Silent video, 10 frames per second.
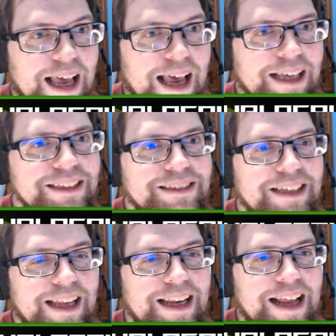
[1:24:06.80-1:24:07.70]
Asked
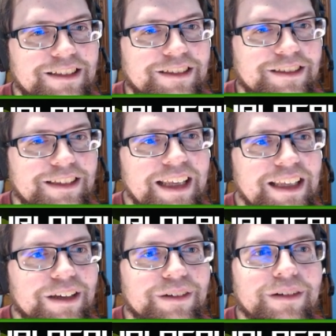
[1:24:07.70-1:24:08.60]
and answered,
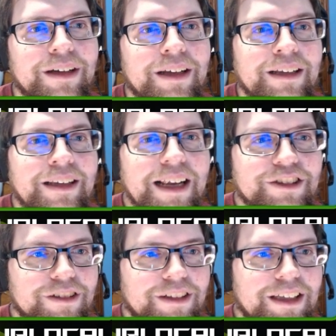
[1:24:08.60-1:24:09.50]
thank you.
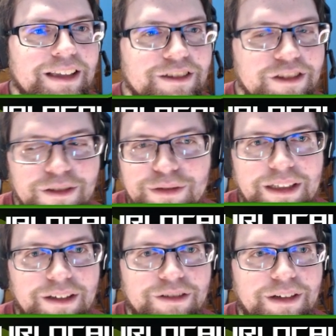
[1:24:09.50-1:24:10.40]
Naturally, there's no
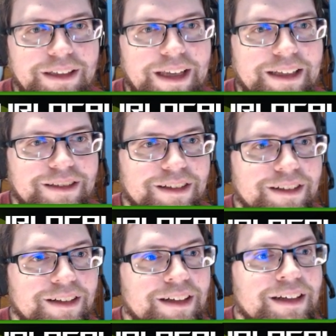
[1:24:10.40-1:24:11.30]
single correct answer.
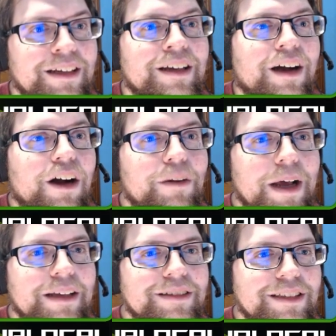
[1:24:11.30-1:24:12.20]
All
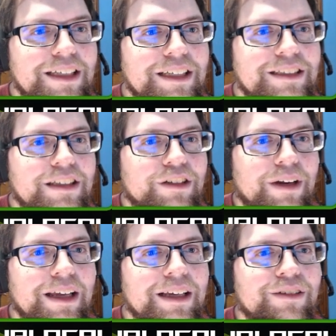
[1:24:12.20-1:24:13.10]
paths lead to the
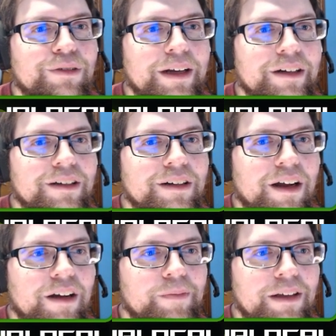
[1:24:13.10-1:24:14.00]
great crater
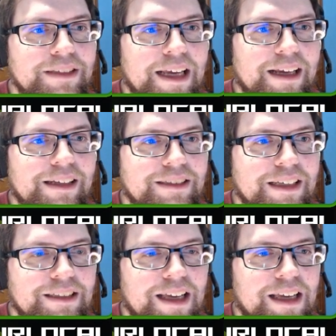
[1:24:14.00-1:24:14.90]
of Paldea, as they
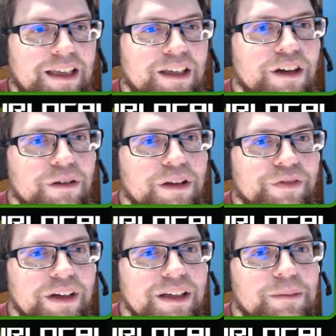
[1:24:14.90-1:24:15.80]
say. You know, your
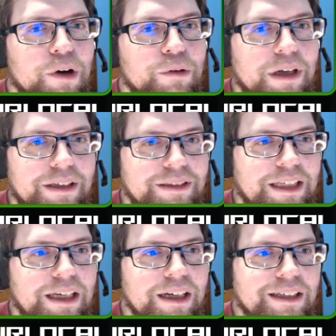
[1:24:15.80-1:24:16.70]
friend Nimona is the
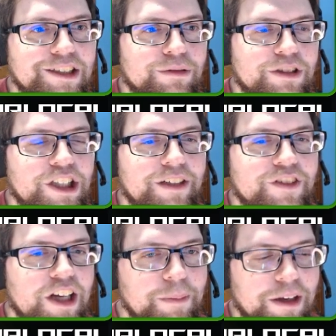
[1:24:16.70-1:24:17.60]
youngest to achieve
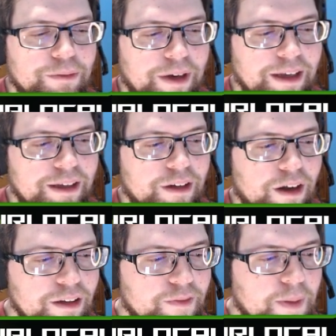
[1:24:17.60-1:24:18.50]
champion rank in
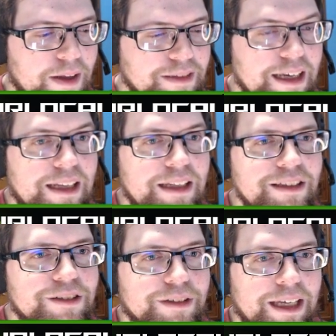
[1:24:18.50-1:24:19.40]
all of Paldean
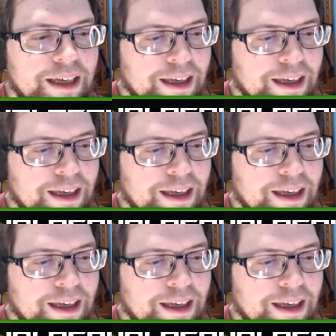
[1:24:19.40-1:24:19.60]
history.